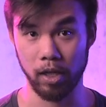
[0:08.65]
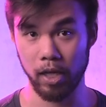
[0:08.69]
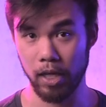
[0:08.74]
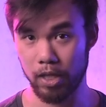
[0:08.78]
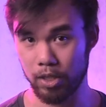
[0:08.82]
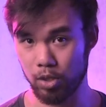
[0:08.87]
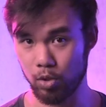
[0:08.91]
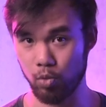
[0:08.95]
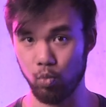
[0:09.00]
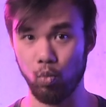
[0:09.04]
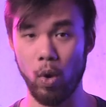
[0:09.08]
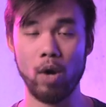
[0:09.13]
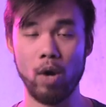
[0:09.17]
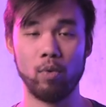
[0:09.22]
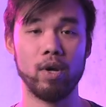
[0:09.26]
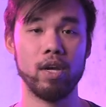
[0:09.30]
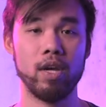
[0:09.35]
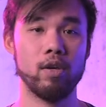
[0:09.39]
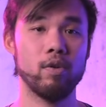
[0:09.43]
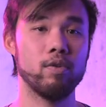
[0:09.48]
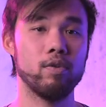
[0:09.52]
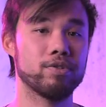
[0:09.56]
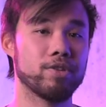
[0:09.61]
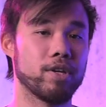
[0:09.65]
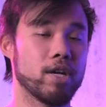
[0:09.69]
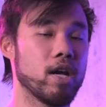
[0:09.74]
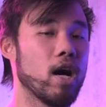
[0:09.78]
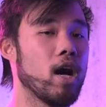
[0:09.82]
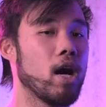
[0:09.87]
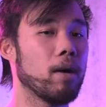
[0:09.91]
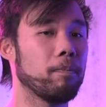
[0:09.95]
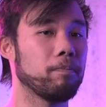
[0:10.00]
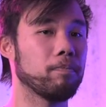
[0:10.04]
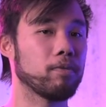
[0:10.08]
It's where we usually
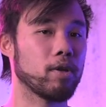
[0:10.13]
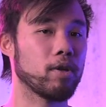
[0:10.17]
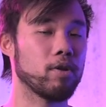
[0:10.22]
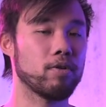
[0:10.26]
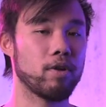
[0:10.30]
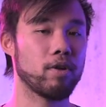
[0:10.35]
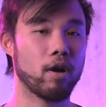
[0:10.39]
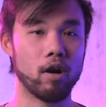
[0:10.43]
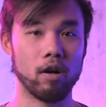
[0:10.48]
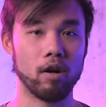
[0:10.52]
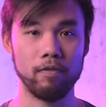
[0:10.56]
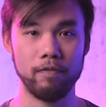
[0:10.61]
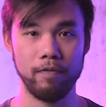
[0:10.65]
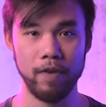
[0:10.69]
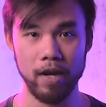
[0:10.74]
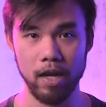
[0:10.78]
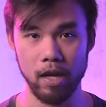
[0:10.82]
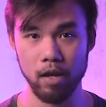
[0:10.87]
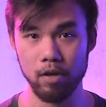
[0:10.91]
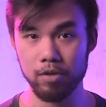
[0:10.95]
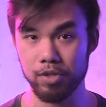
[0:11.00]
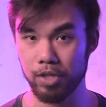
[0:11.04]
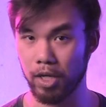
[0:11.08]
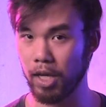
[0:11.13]
upload our videos